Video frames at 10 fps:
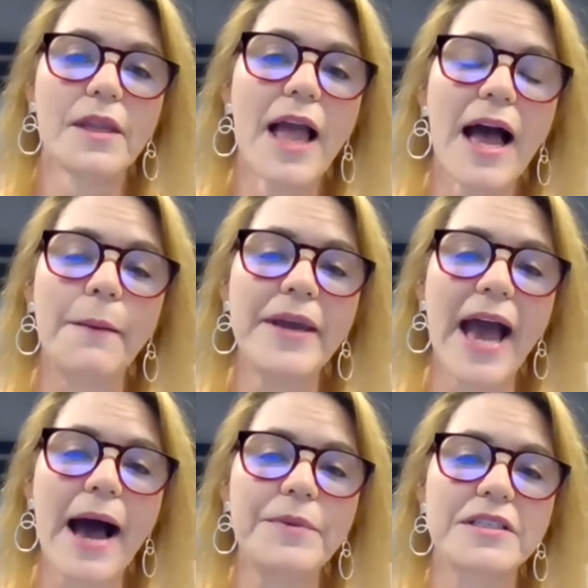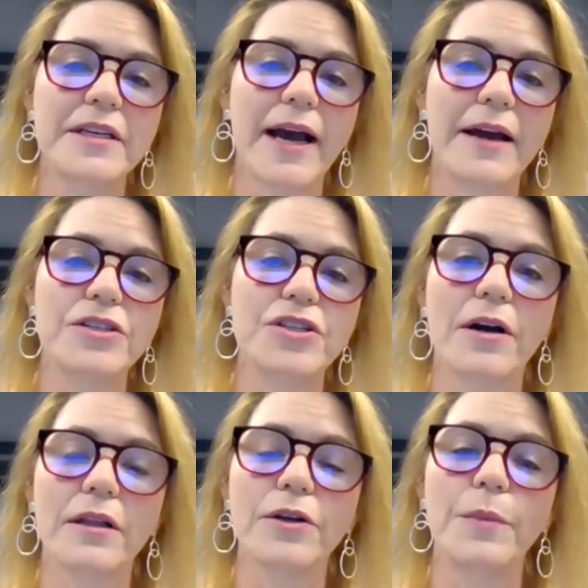I'd be happy to kind of
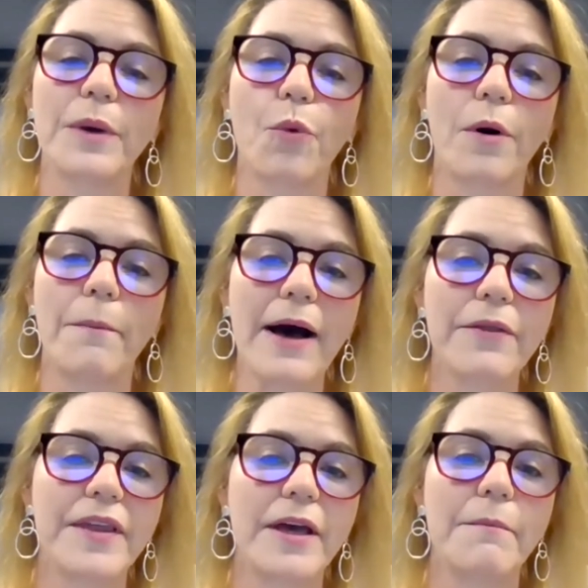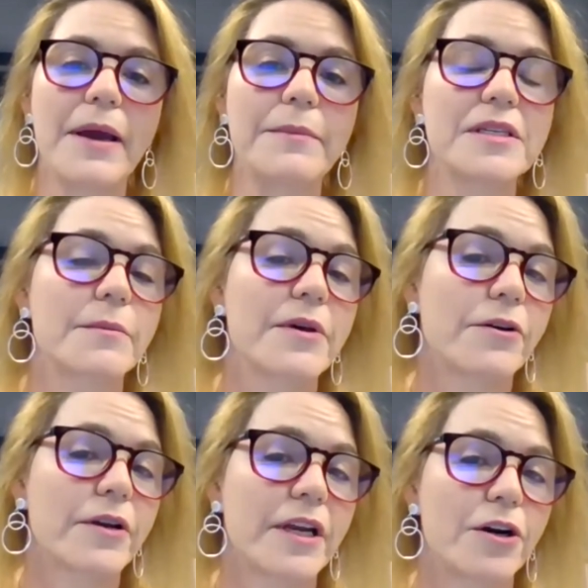talk a little bit more about them, maybe some of
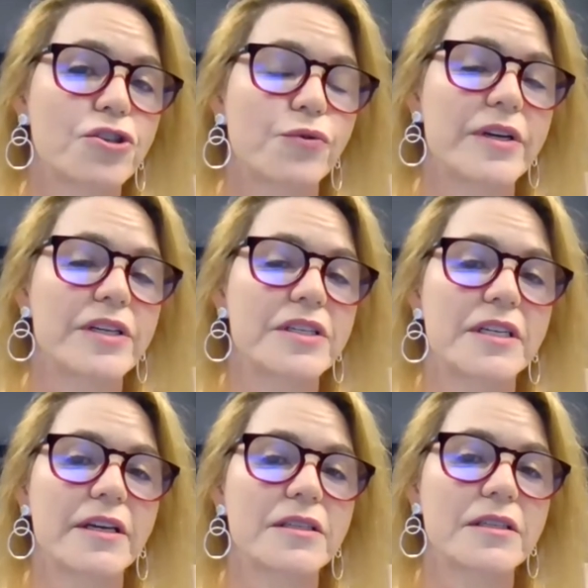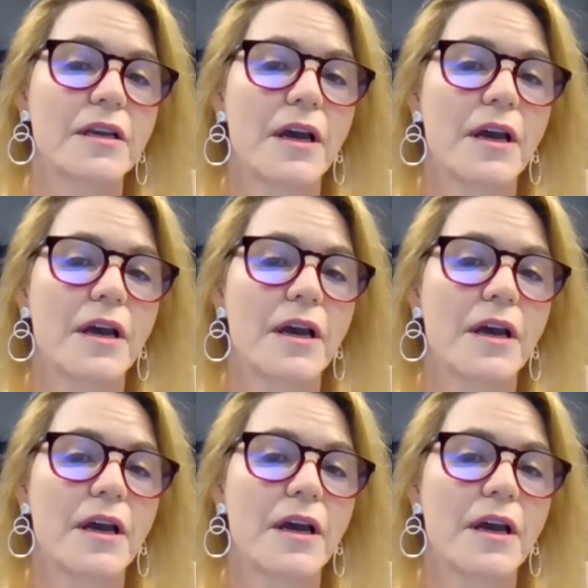their characteristics.